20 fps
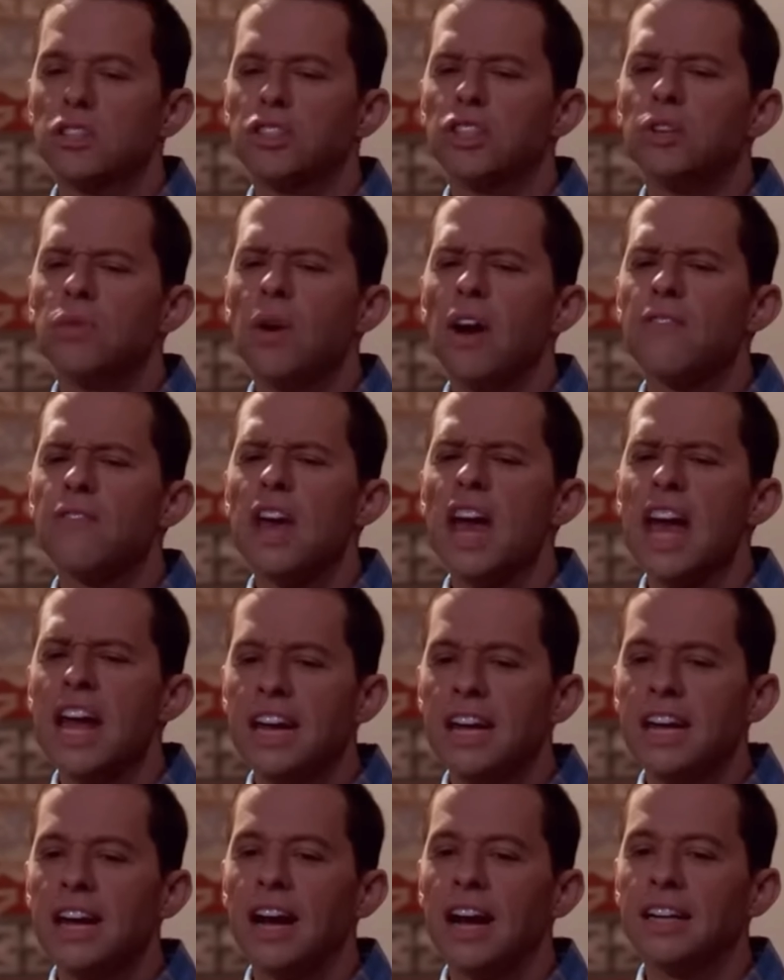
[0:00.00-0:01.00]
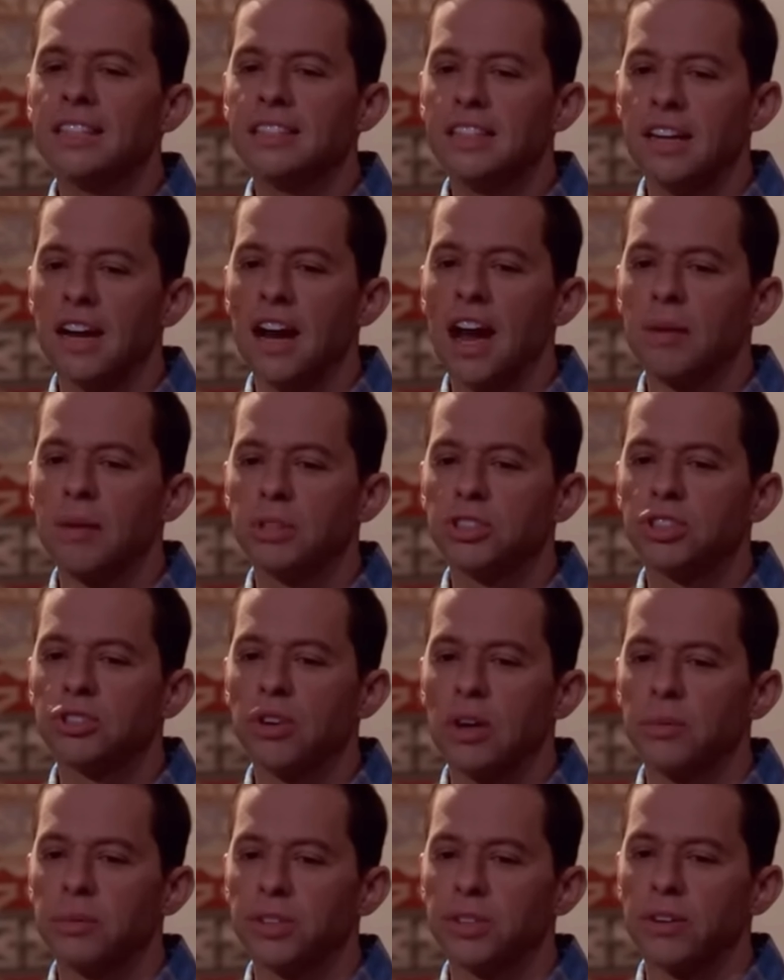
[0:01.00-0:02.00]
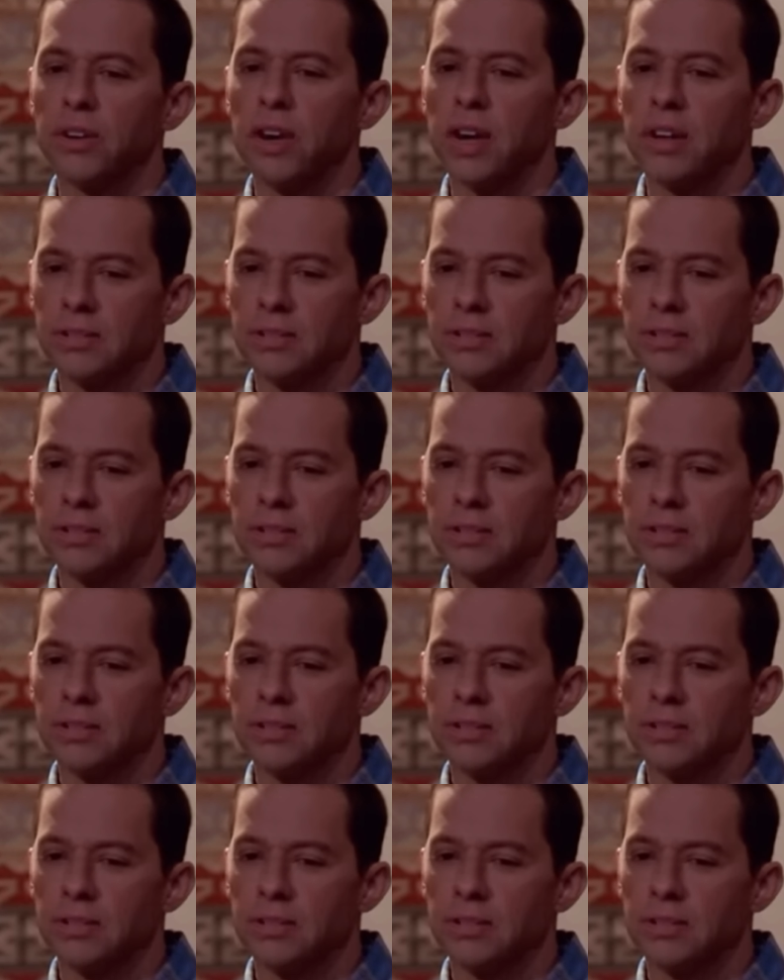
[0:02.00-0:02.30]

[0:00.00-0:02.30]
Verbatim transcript: Do you have any idea how much trouble you're in?